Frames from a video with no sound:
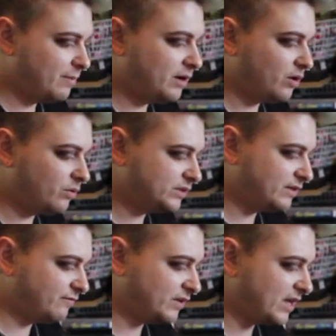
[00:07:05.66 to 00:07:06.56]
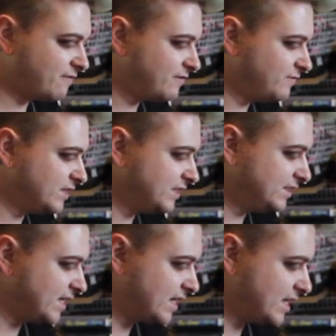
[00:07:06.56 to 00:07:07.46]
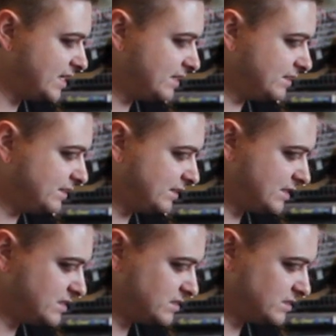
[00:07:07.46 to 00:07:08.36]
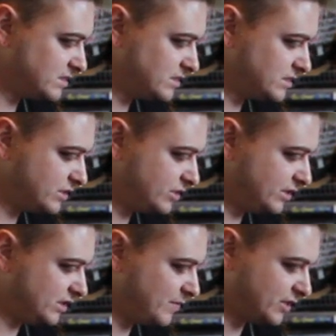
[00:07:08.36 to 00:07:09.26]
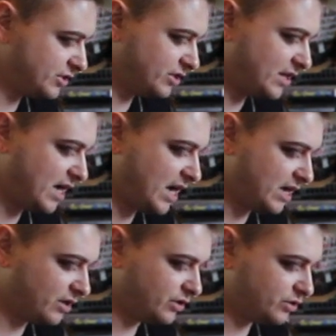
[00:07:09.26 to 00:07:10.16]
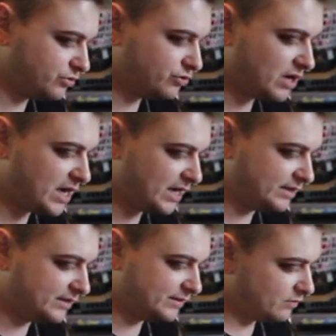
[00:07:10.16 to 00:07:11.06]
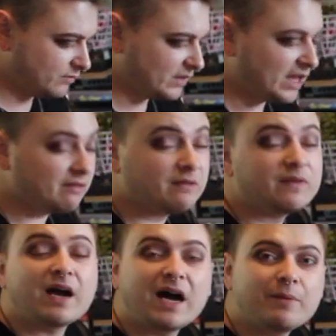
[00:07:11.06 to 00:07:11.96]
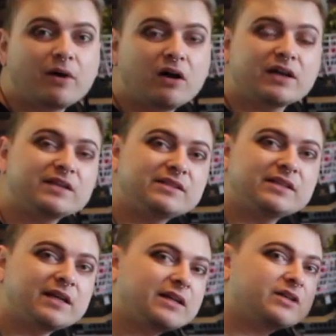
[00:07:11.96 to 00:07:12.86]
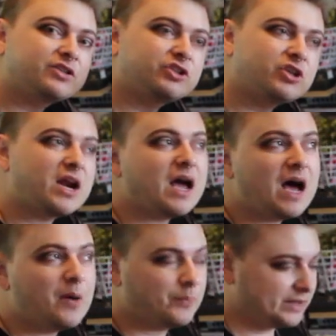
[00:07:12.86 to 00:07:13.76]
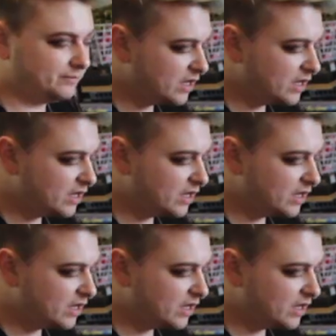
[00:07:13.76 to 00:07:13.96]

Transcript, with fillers: I'm going to hold it for like 15 seconds just to make sure that hot glue dries and that the eyeball is standing straight up